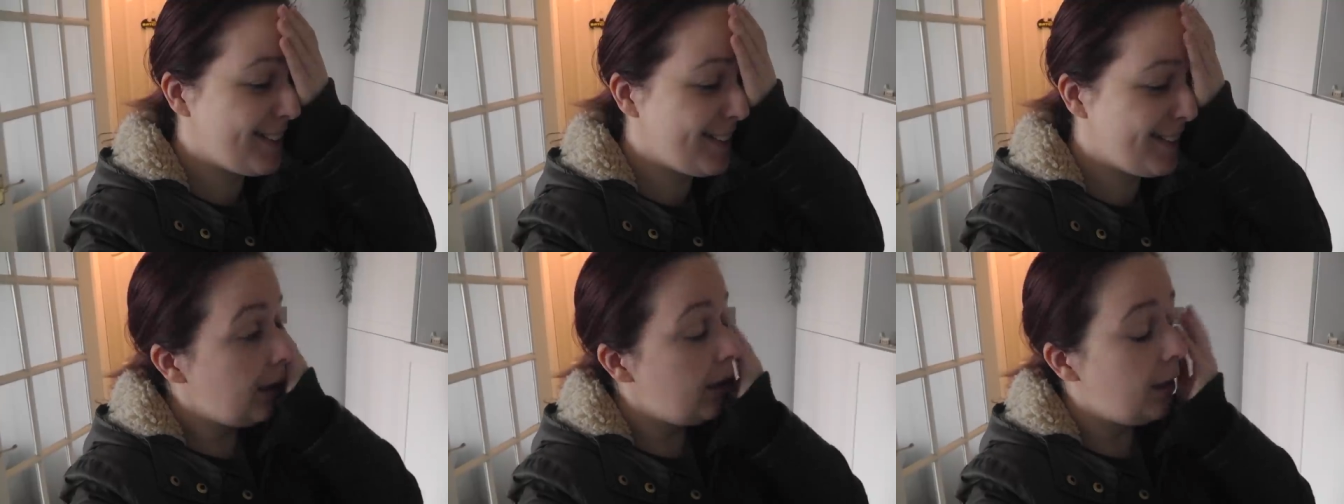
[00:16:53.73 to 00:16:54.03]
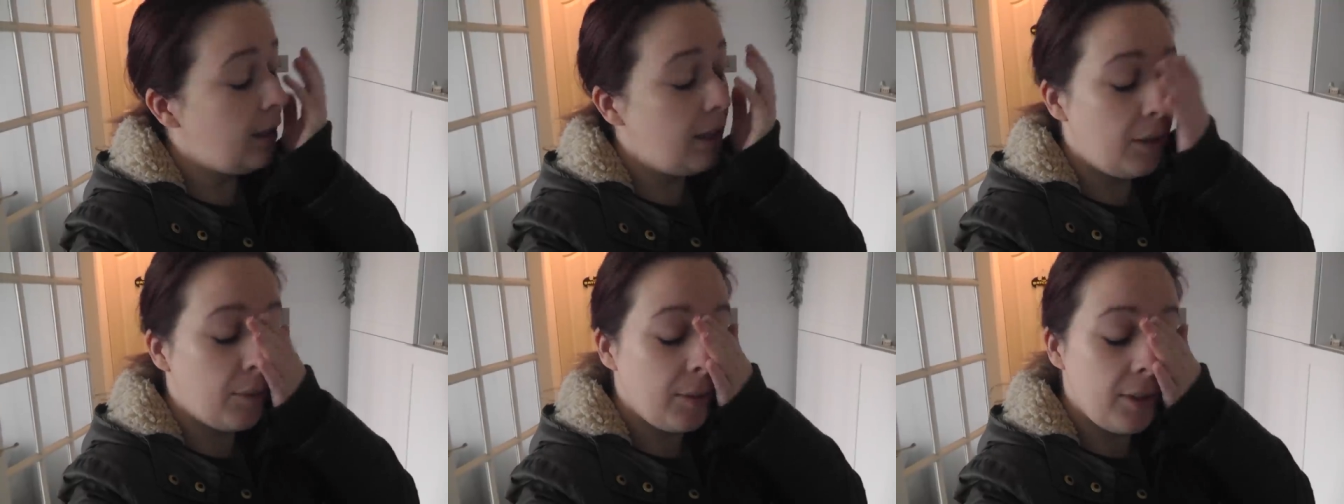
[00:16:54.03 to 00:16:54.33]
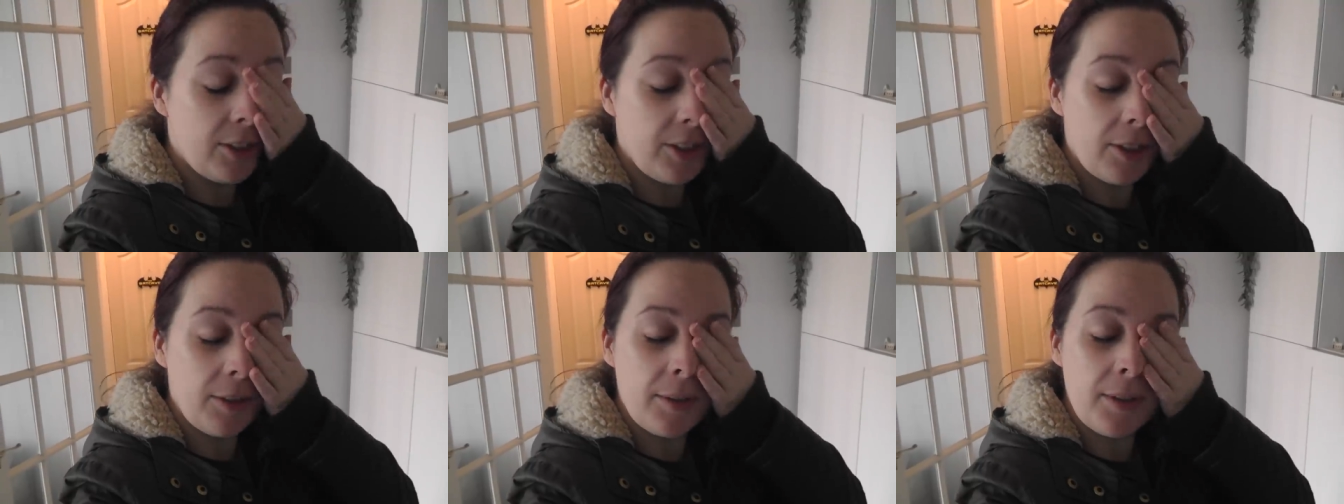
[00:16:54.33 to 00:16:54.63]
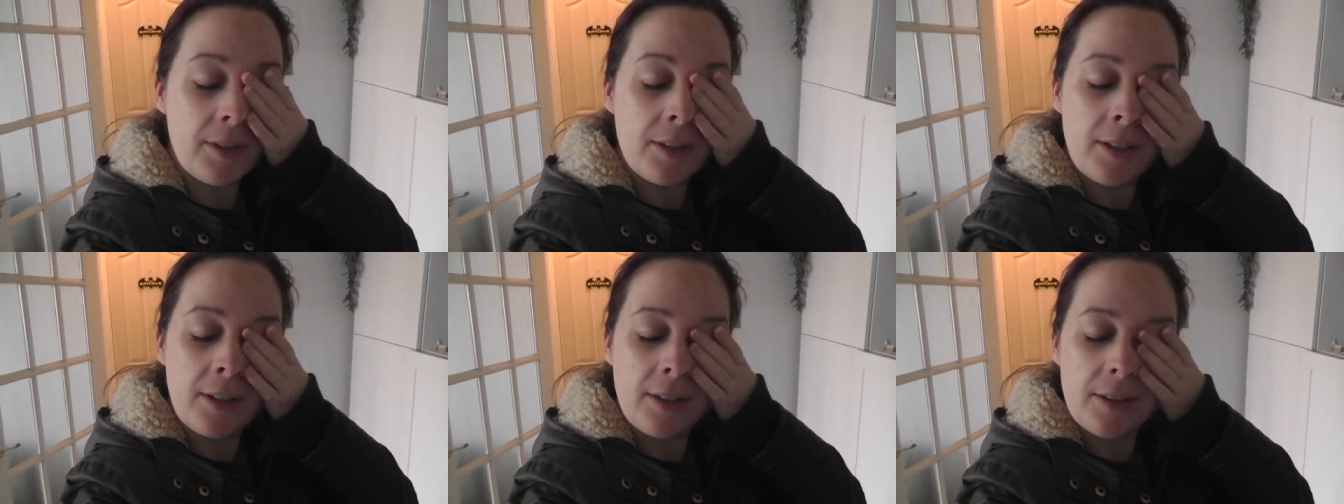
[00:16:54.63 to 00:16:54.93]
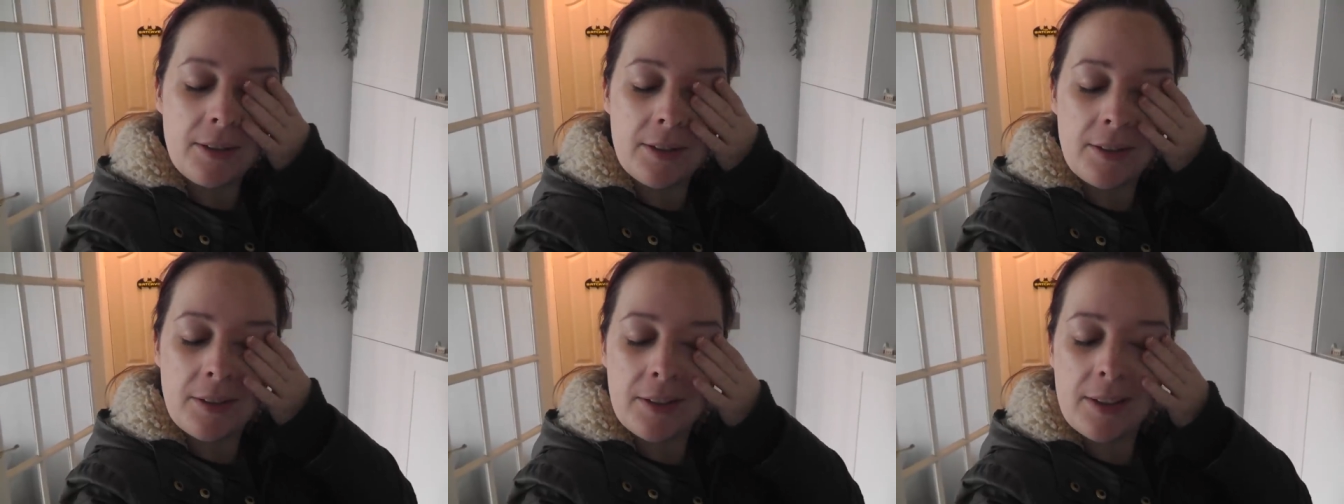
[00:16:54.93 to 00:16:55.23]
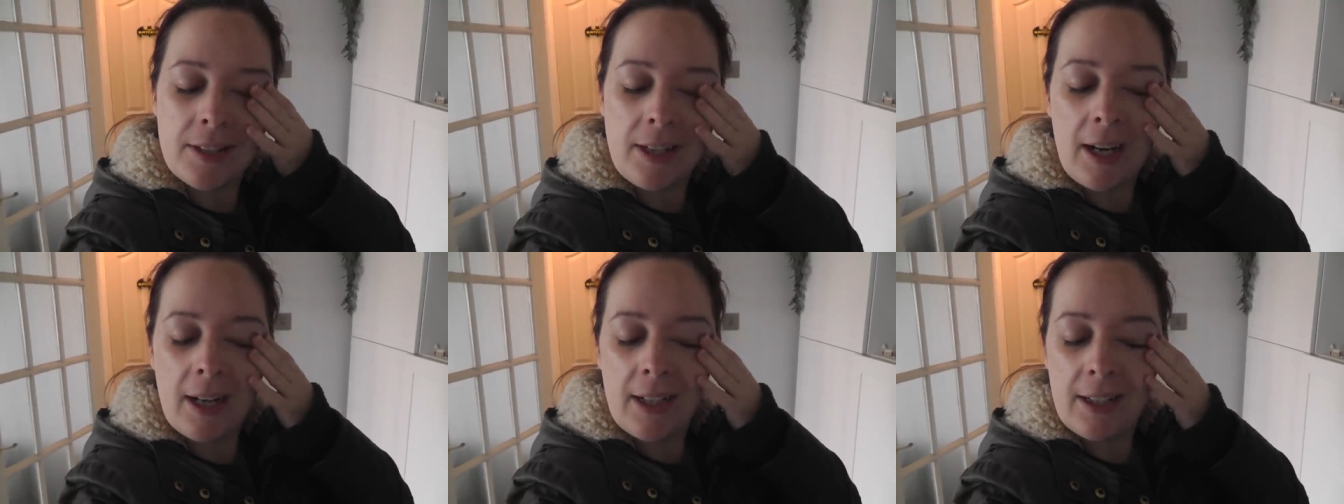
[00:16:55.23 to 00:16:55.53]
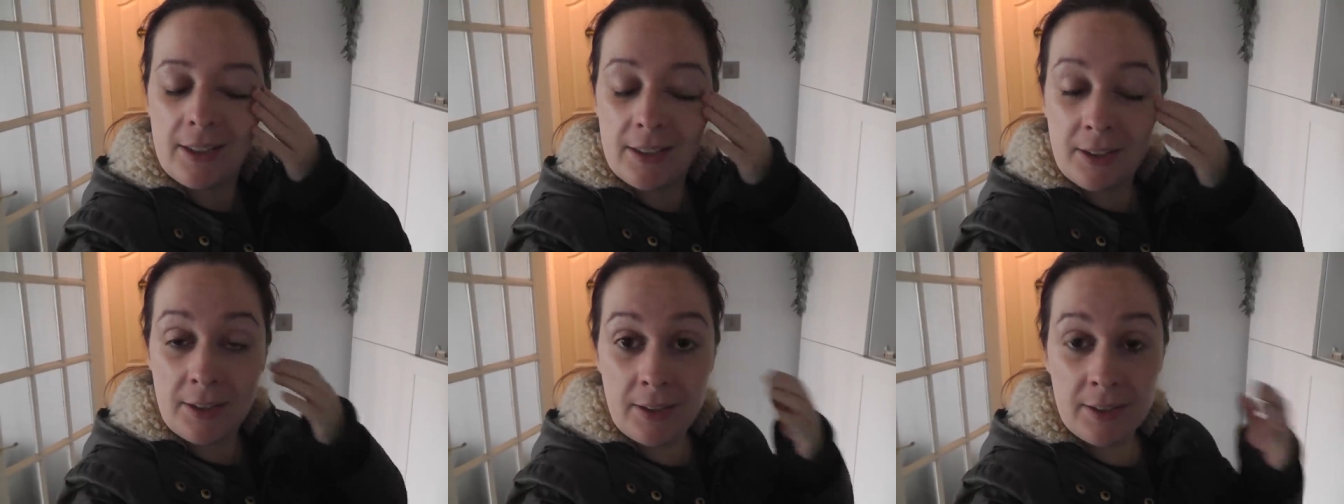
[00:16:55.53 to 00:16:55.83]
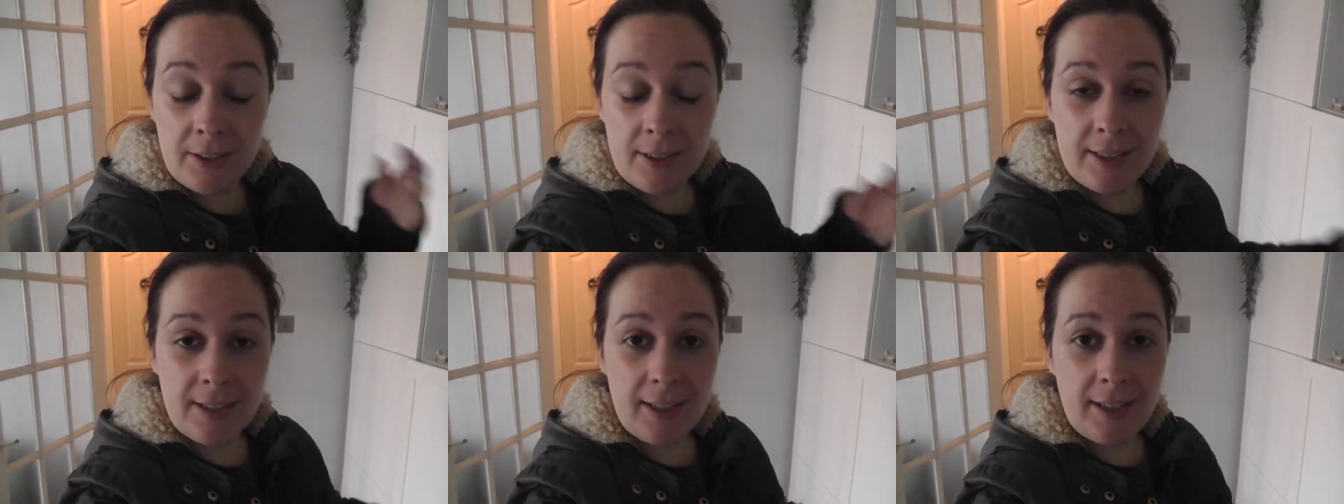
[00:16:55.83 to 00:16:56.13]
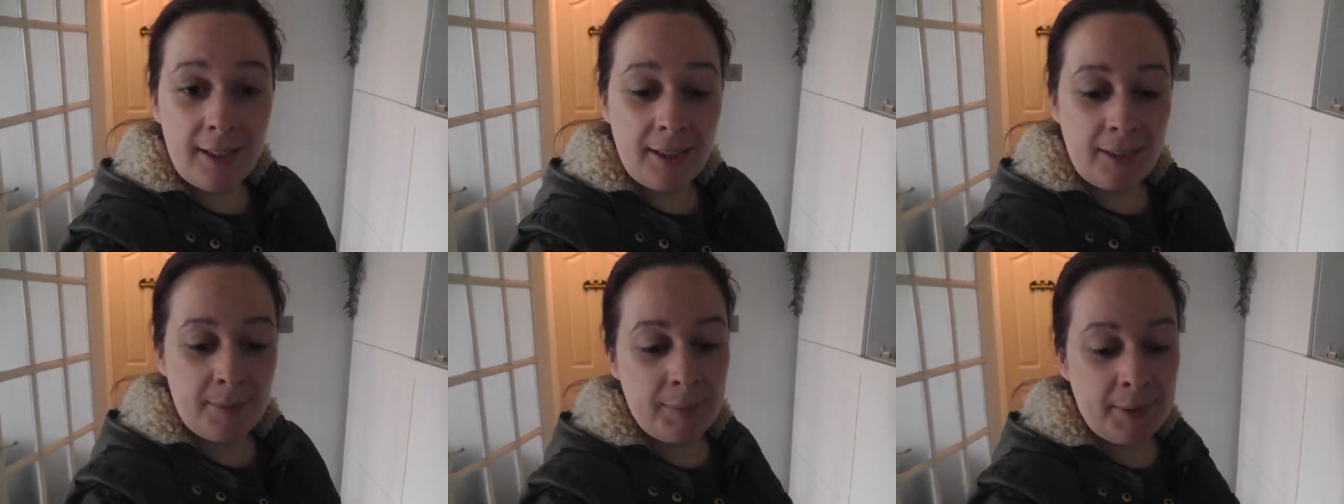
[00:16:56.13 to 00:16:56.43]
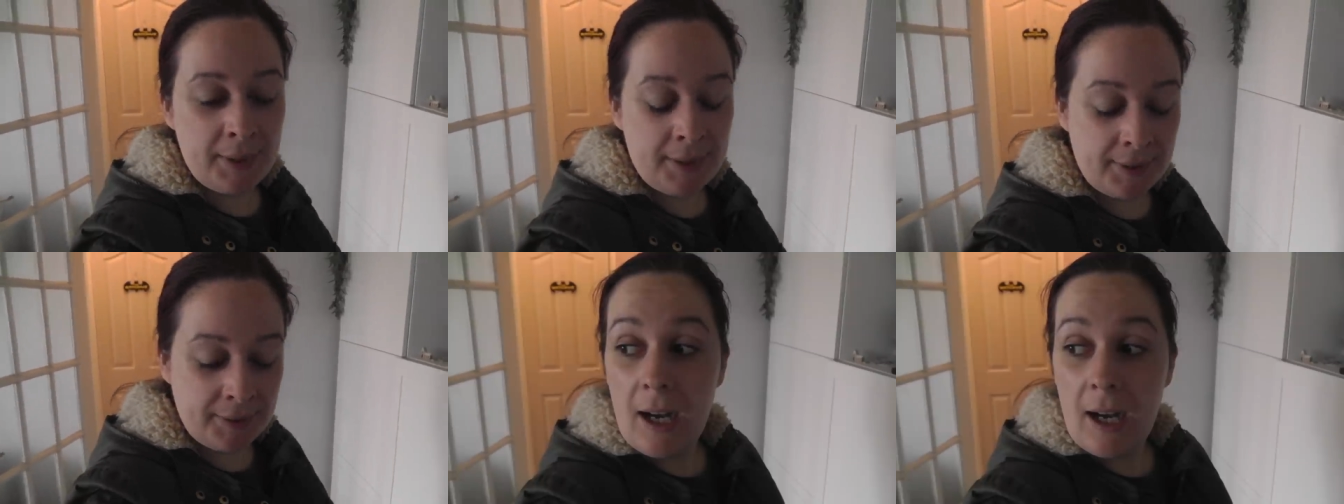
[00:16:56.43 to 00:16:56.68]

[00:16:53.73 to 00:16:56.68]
Oh, I wish I was not so tired all the time.